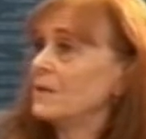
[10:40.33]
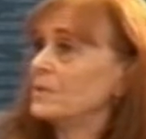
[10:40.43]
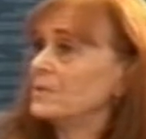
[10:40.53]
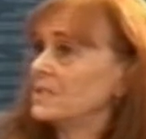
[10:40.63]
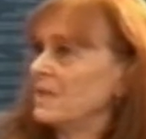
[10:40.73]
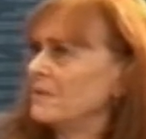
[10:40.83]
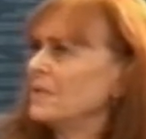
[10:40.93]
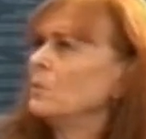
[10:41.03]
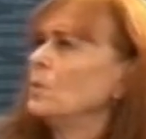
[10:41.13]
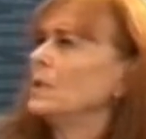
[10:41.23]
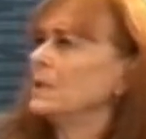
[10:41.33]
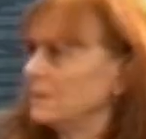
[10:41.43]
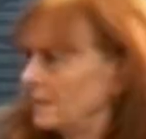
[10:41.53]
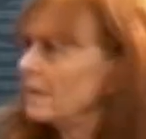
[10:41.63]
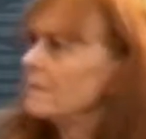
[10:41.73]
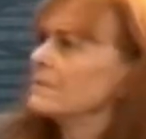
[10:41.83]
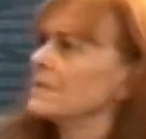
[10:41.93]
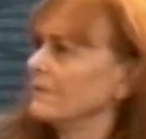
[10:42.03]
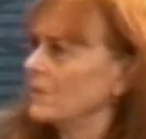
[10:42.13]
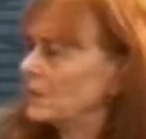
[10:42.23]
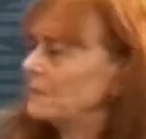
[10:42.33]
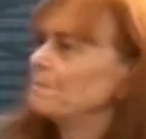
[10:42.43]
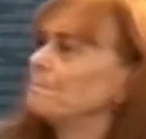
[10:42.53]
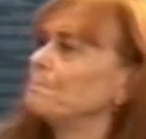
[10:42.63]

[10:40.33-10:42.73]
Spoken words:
It was 71, 71.